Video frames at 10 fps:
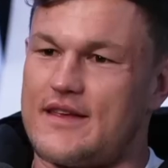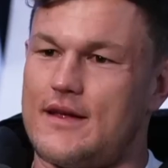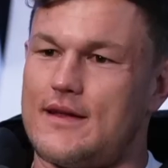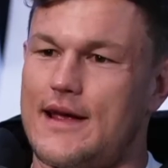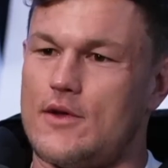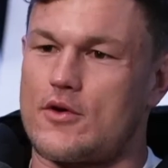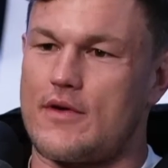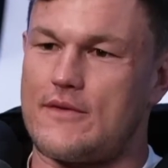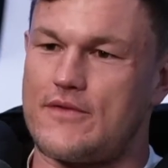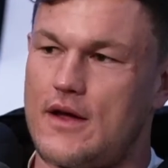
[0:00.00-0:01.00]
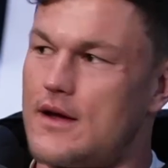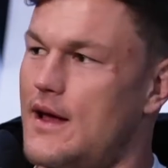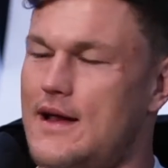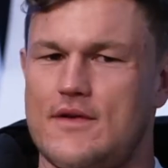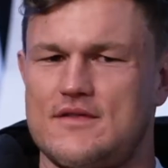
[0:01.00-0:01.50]
that said it, and look around for like,
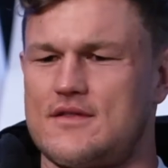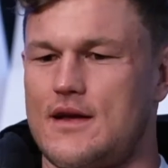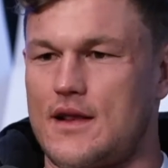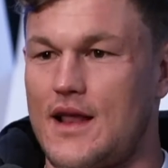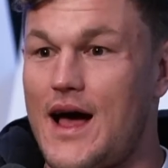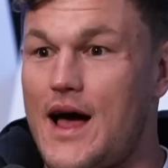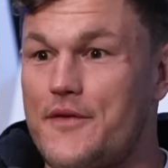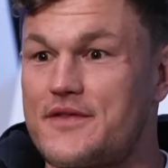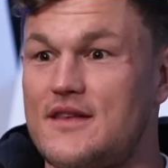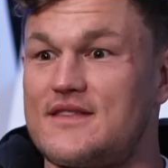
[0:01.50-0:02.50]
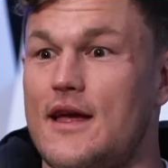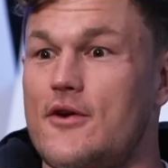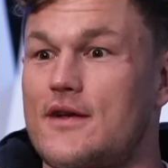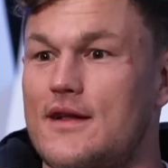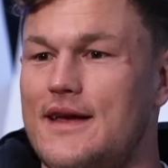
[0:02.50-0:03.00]
and everyone just like laughs
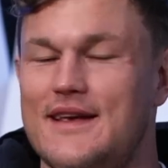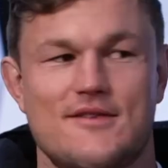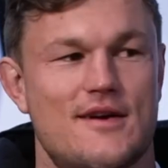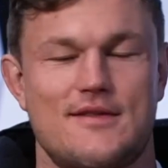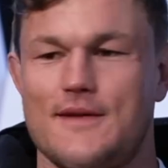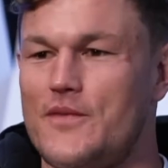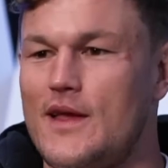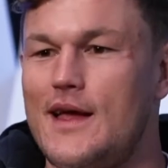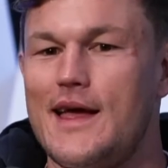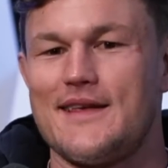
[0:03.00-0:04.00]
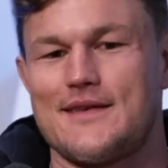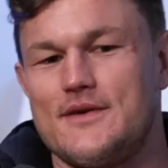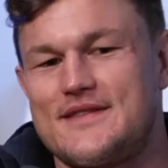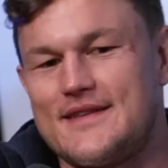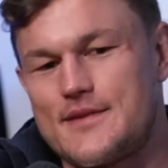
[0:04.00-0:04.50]
hysterically. He's like,
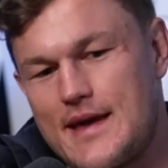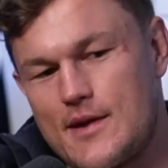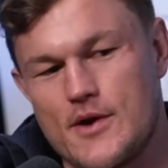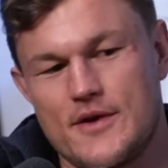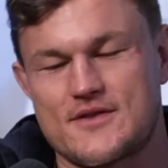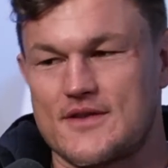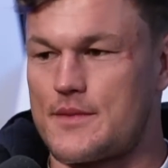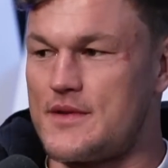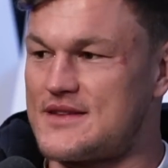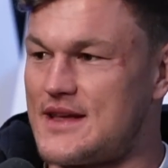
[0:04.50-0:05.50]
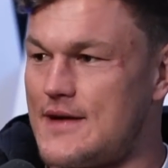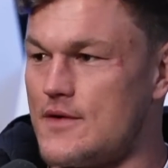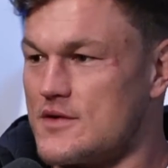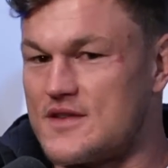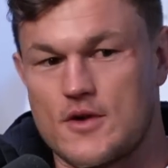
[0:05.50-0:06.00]
someone says something, anyone else got something to say?
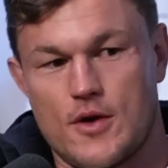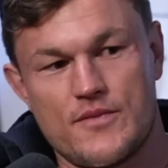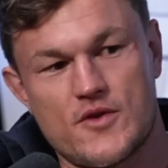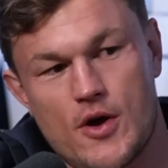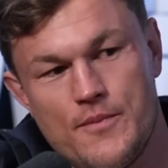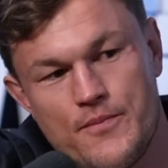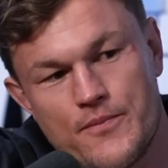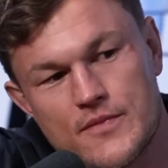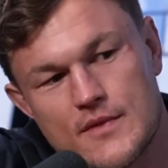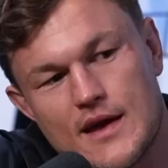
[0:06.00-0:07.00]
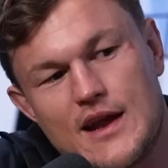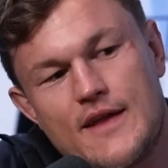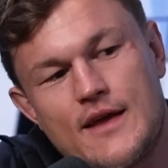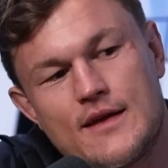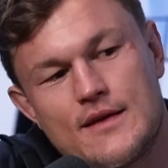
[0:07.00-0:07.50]
Everyone looks at Tom.
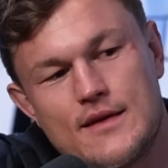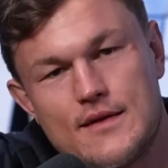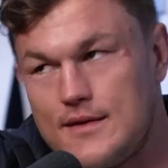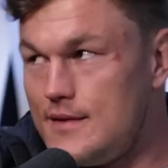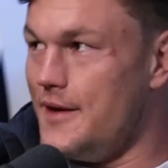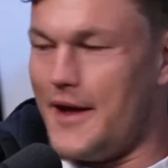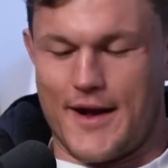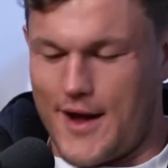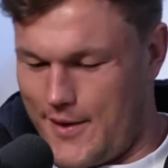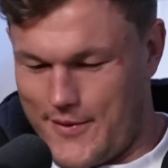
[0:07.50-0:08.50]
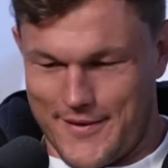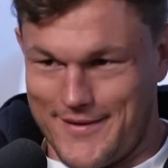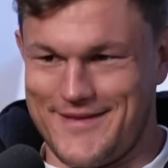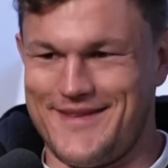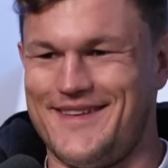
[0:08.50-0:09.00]
Anything?
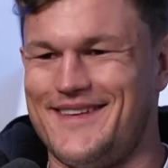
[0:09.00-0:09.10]
No.